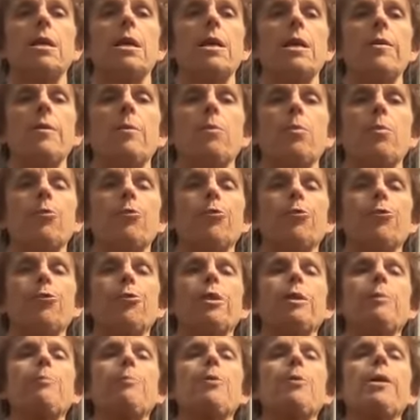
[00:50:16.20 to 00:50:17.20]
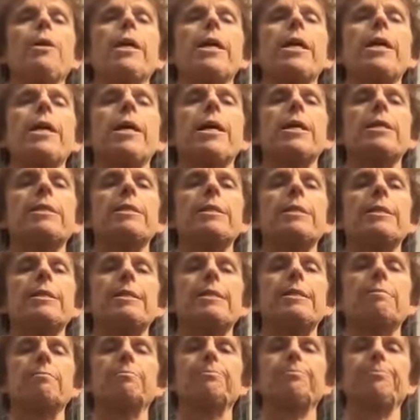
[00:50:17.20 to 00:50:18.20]
And then we'll flip our
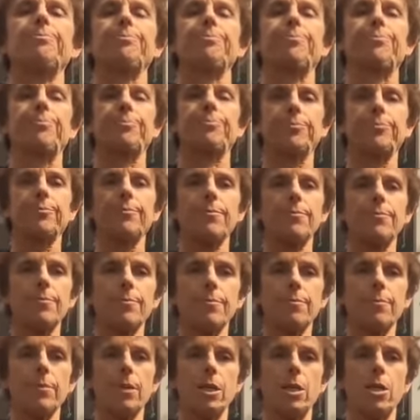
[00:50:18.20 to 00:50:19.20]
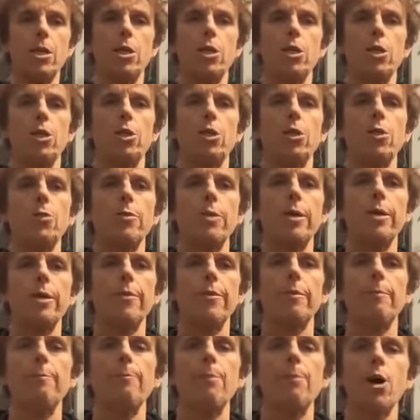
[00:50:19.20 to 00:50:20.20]
hands so
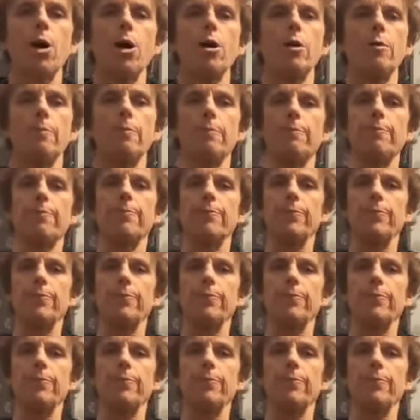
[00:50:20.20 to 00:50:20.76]
that the palm